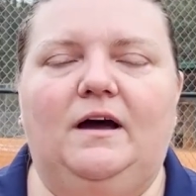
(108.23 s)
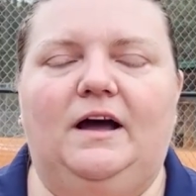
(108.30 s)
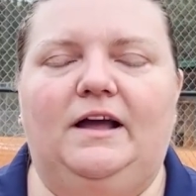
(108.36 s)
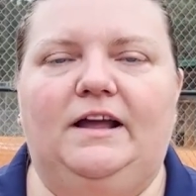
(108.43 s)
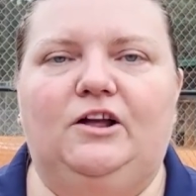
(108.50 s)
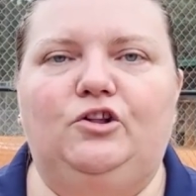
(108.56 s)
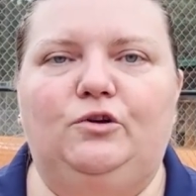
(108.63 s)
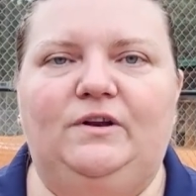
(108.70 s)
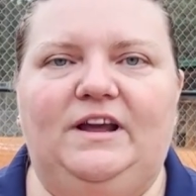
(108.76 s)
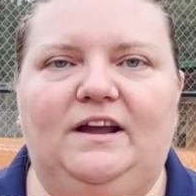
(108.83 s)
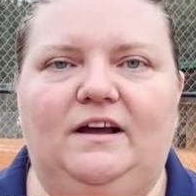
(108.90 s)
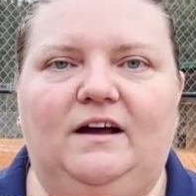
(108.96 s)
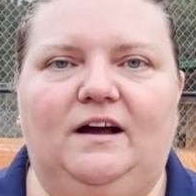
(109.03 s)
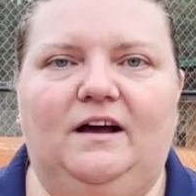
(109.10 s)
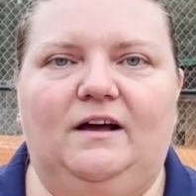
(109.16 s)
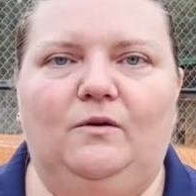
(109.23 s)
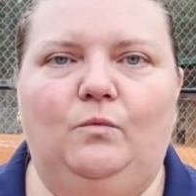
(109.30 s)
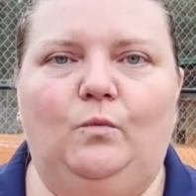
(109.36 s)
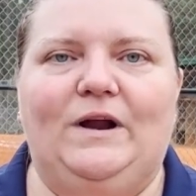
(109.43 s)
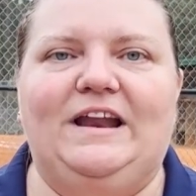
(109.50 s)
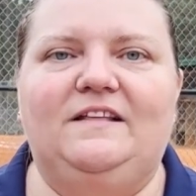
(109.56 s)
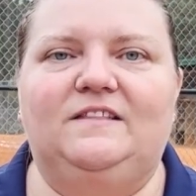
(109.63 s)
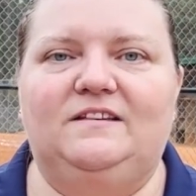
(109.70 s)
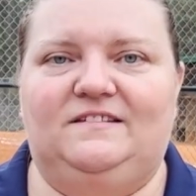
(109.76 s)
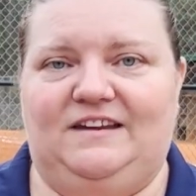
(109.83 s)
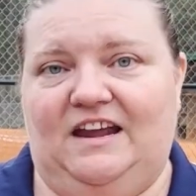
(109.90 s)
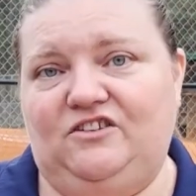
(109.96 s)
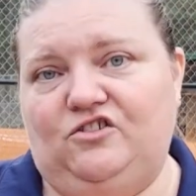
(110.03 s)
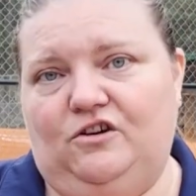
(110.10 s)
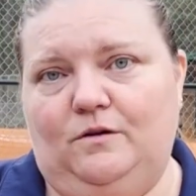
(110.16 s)
including uh, winning the
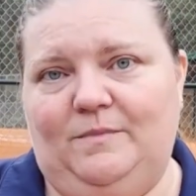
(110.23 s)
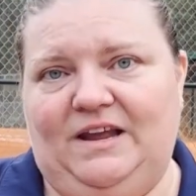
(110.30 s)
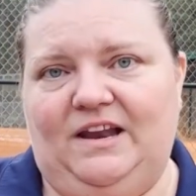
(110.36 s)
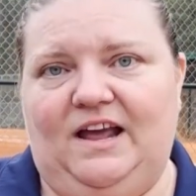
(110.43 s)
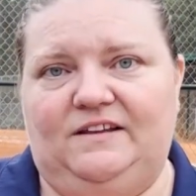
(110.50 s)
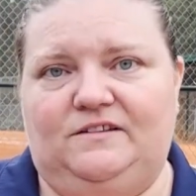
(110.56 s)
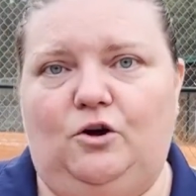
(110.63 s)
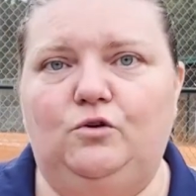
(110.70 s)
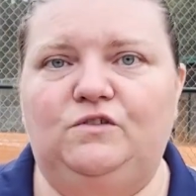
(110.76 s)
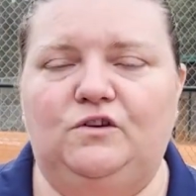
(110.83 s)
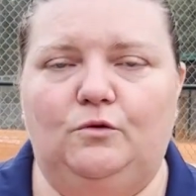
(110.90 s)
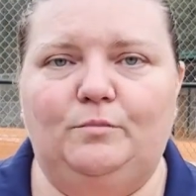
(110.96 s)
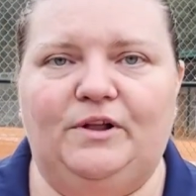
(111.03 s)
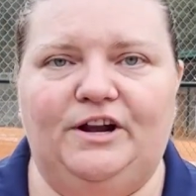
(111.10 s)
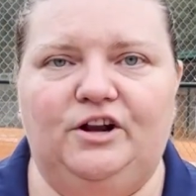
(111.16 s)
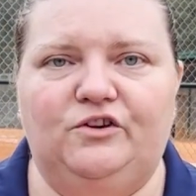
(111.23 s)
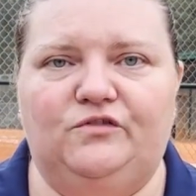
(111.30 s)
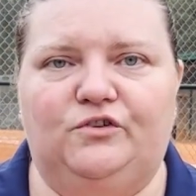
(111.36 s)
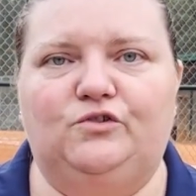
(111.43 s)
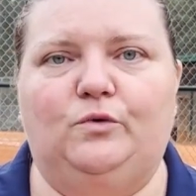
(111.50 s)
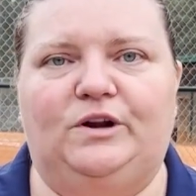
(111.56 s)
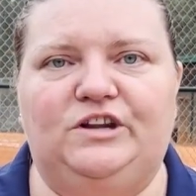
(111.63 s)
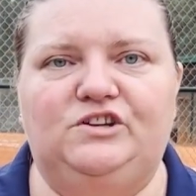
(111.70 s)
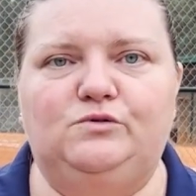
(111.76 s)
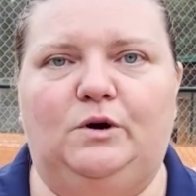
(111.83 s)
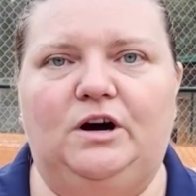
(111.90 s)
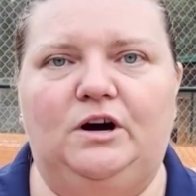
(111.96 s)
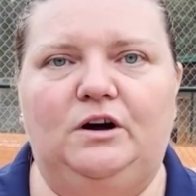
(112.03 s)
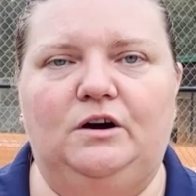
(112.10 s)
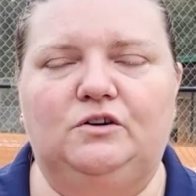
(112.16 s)
state tournament as Ozone players for
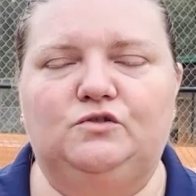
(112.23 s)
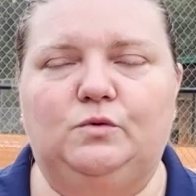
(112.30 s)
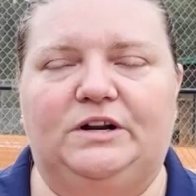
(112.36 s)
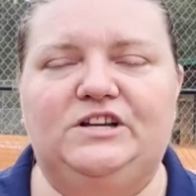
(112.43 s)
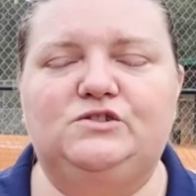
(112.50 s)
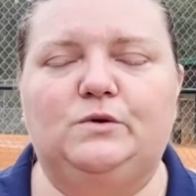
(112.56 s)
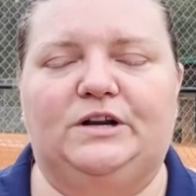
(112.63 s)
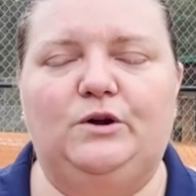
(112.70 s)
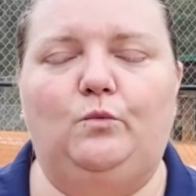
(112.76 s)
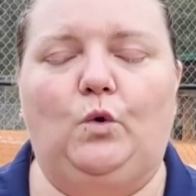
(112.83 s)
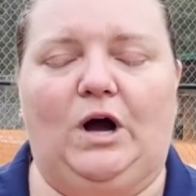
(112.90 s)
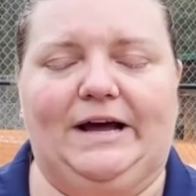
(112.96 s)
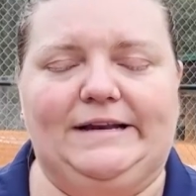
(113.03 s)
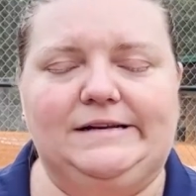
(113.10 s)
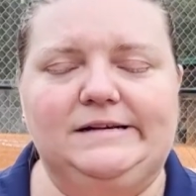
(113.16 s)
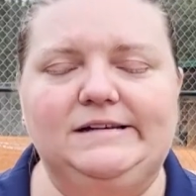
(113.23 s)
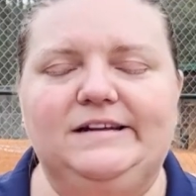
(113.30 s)
2012, 2021.